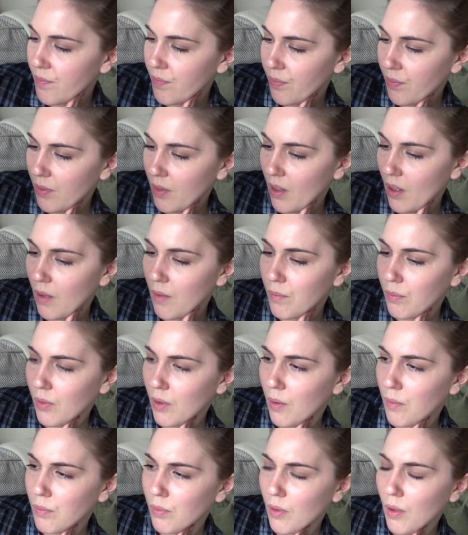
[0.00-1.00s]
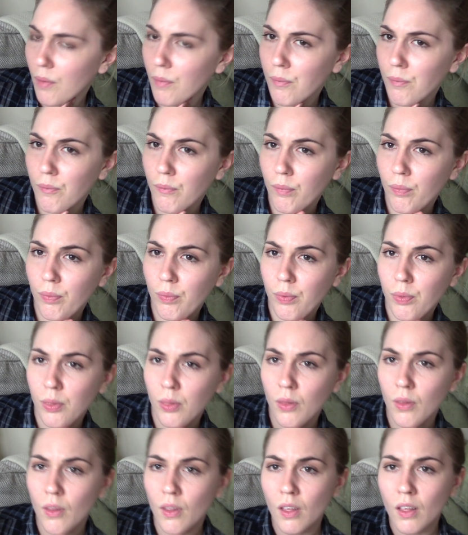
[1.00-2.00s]
Oh, it smells so weird. It smells
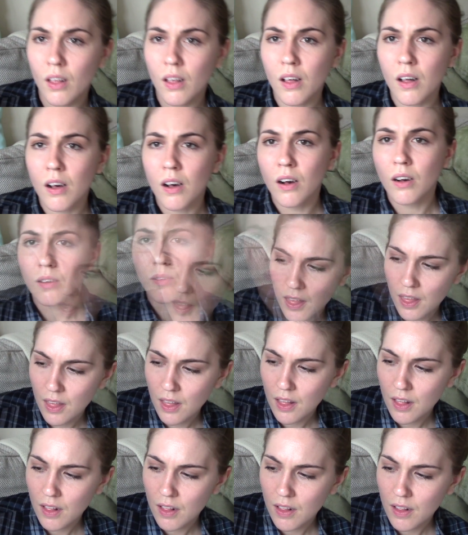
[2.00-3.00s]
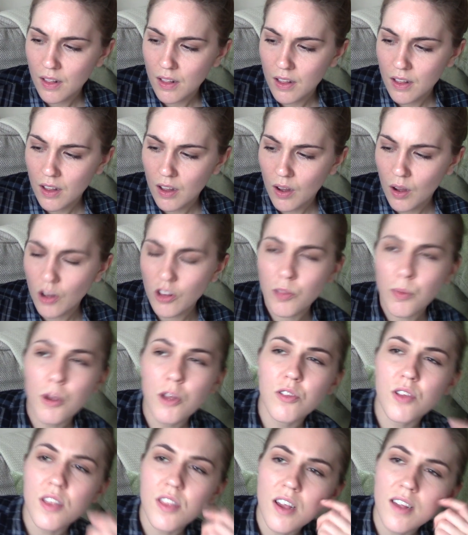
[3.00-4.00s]
like sugar puffs. I
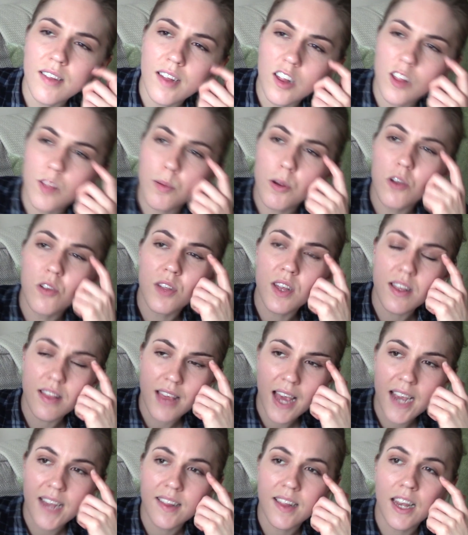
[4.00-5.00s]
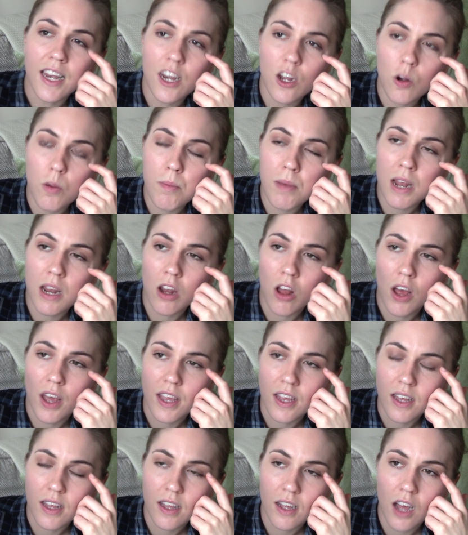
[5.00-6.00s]
suppose it tastes a little bit
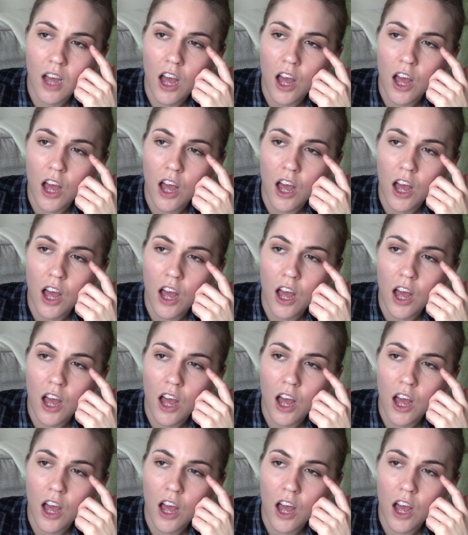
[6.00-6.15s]
like